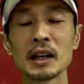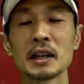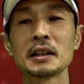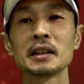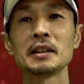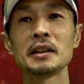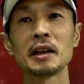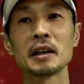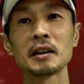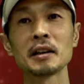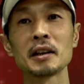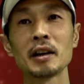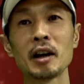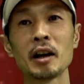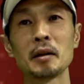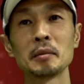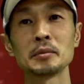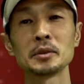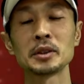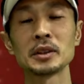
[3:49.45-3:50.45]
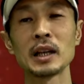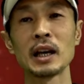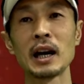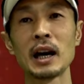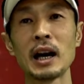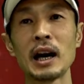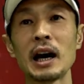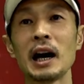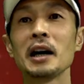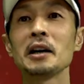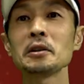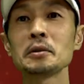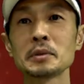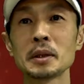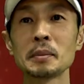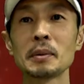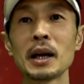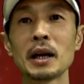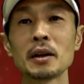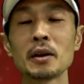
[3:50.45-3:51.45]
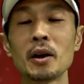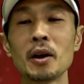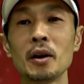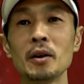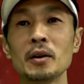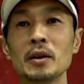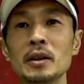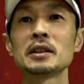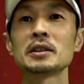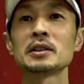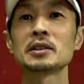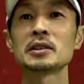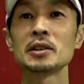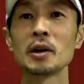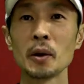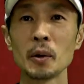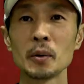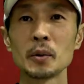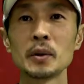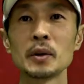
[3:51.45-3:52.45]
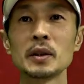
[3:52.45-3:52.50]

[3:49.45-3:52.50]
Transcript: and then that comes out of the black hole. So